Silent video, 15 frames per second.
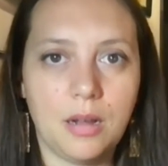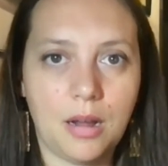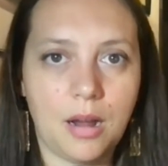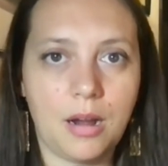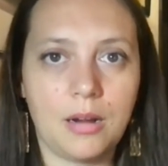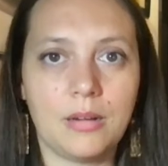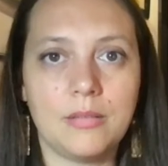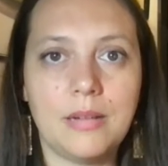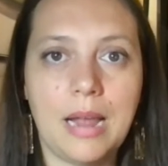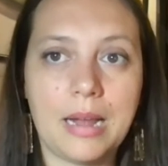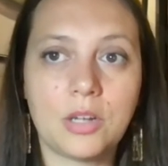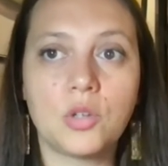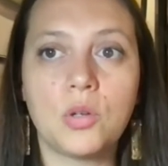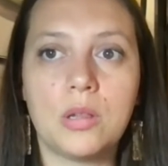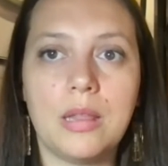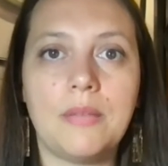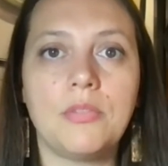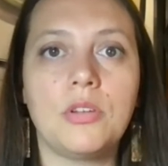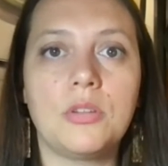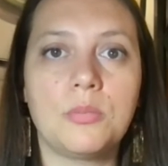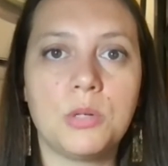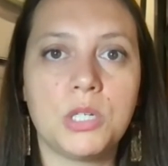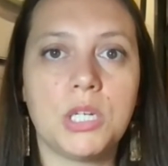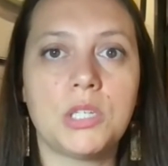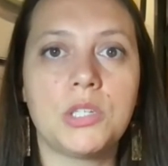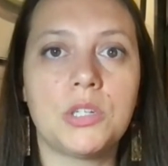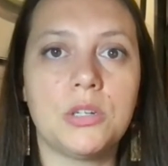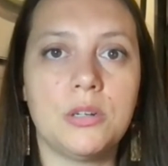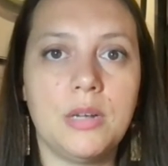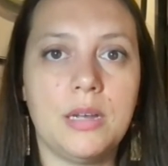our actual levels,
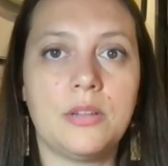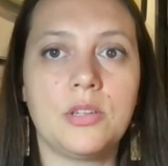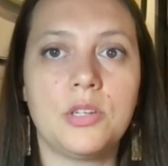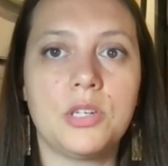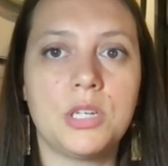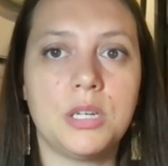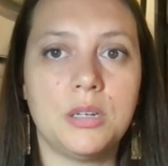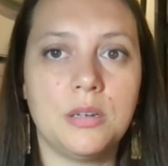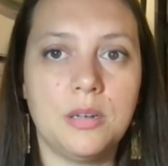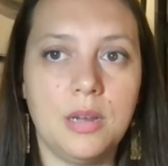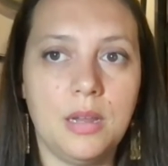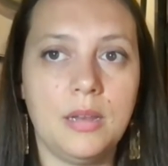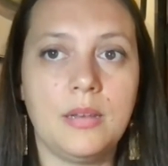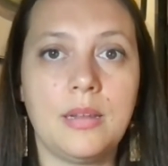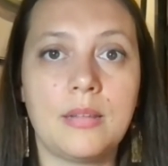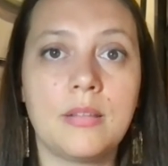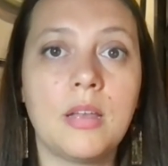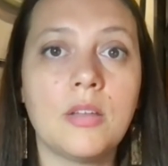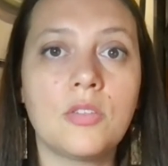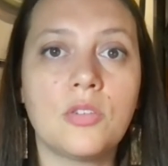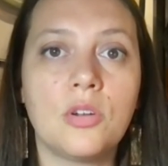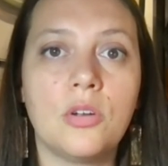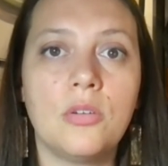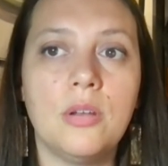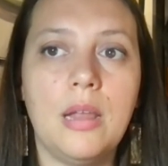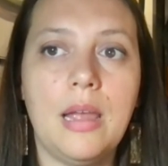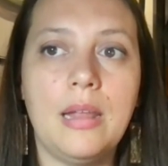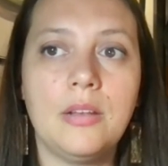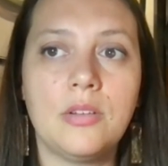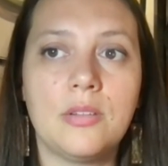progesterone, estrogen, and testosterone,
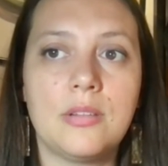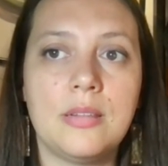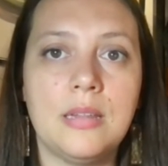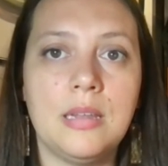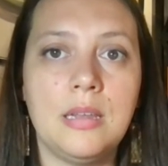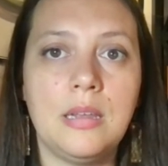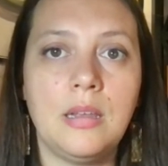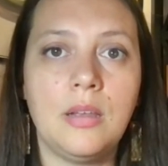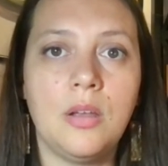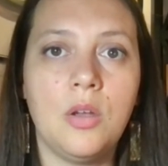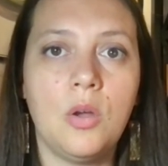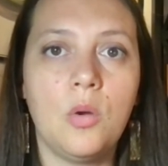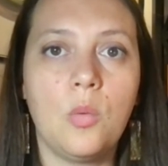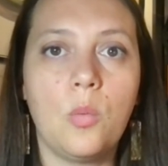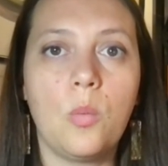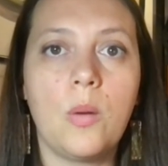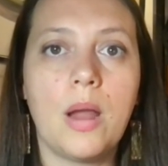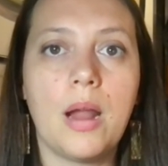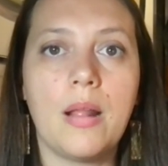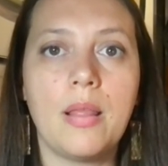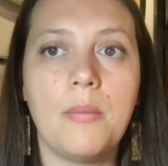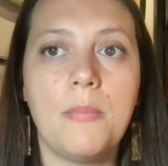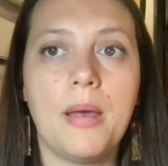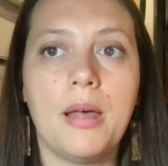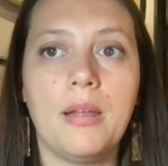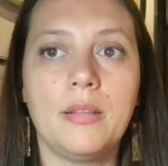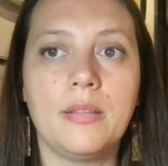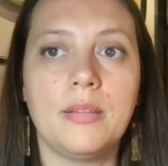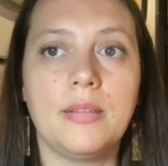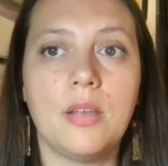and just see where the
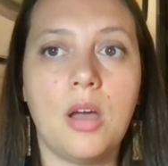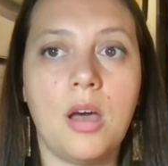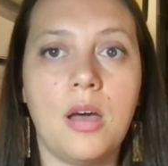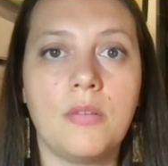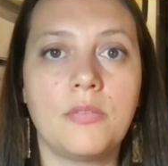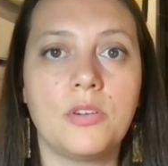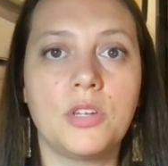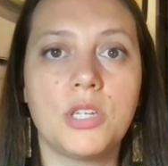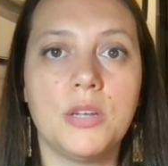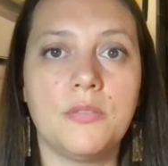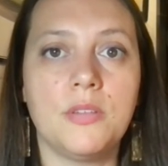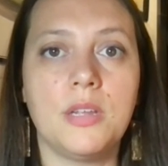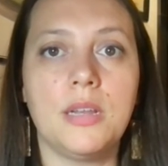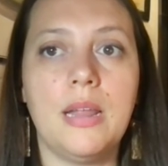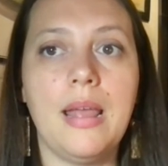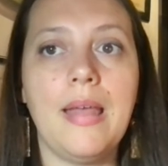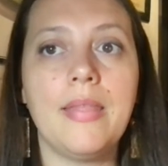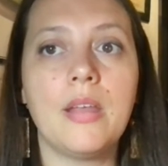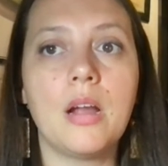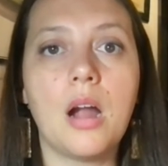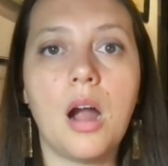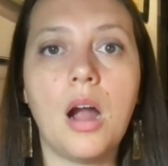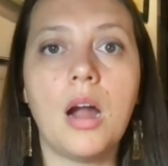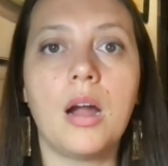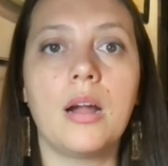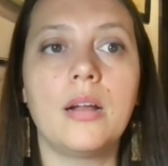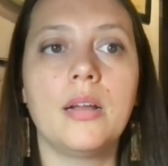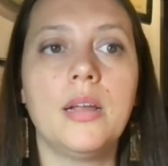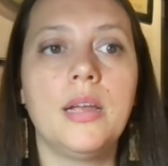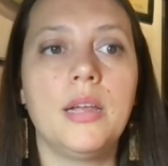balance is off or shifted. And
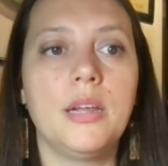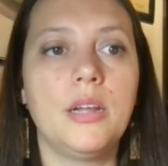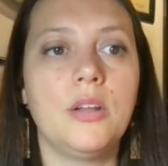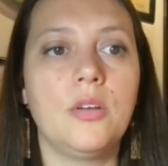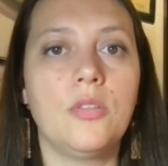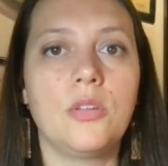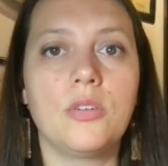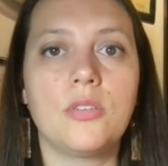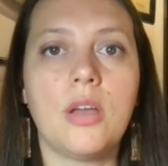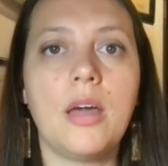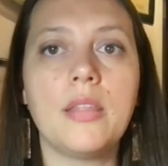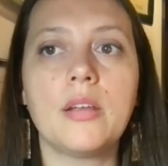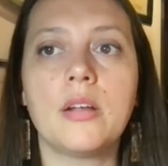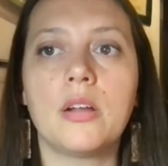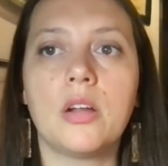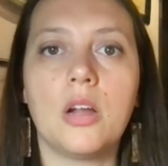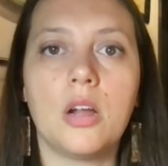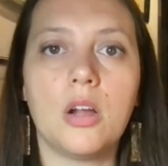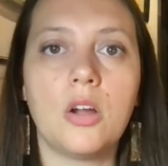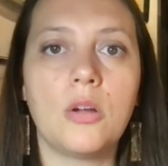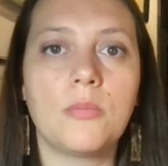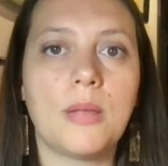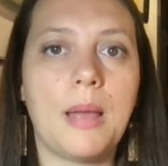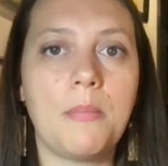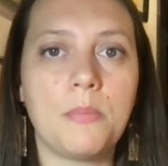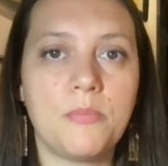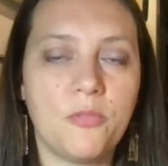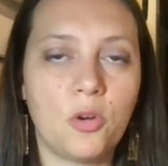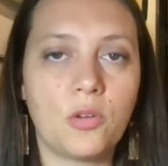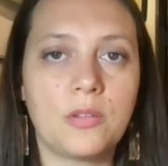there's other herbs.
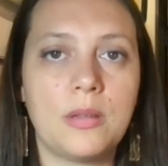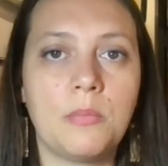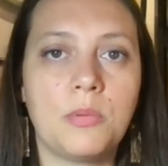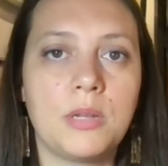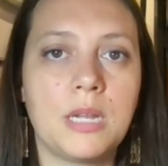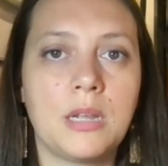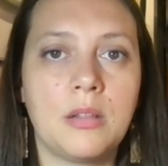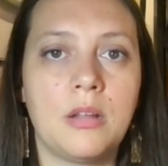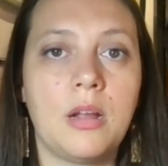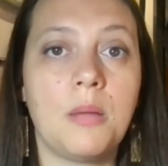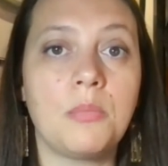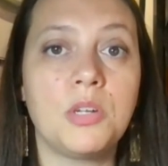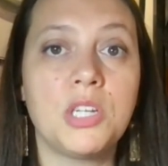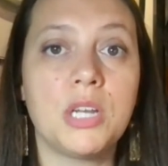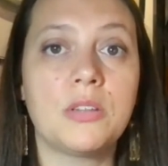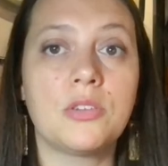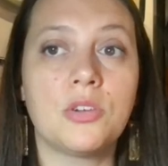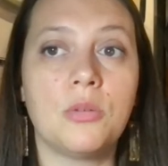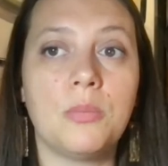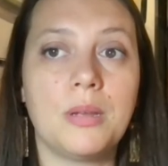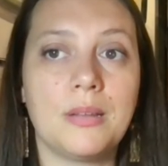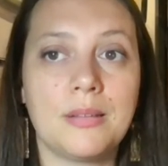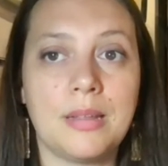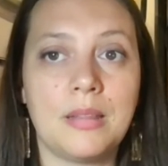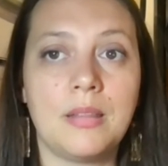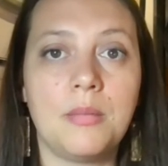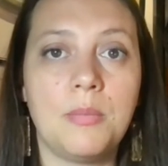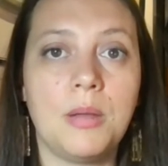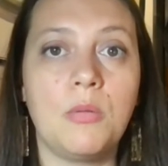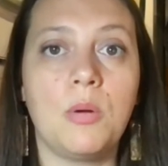I'm focusing particularly on progesterone because that's
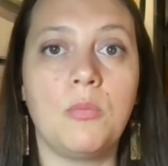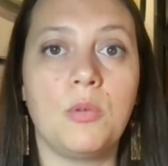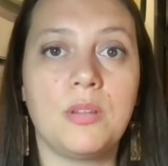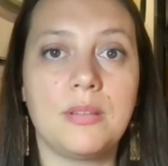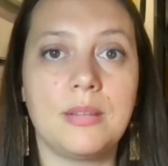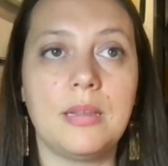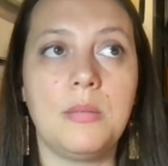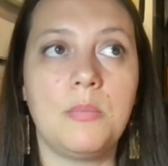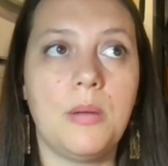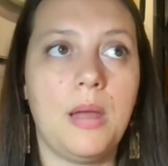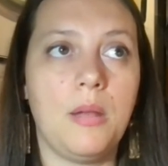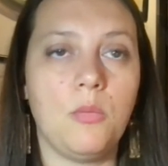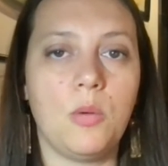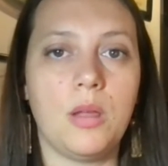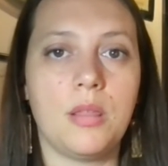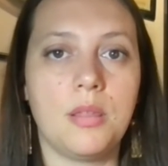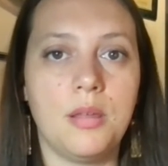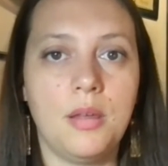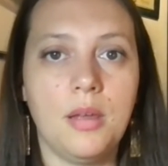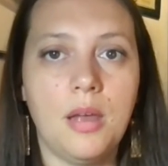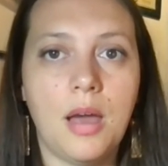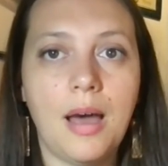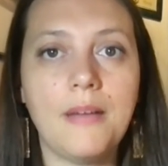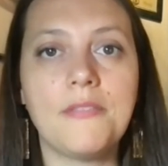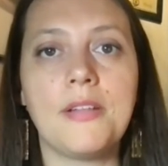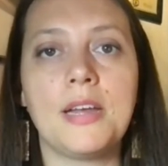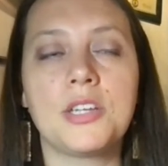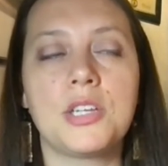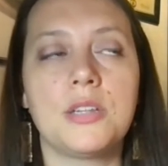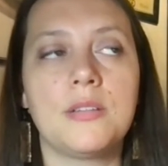the big one with sleep and with hot
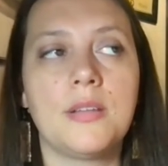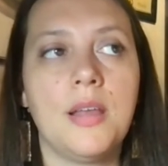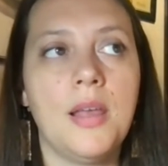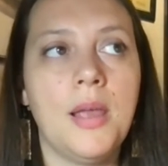flashes.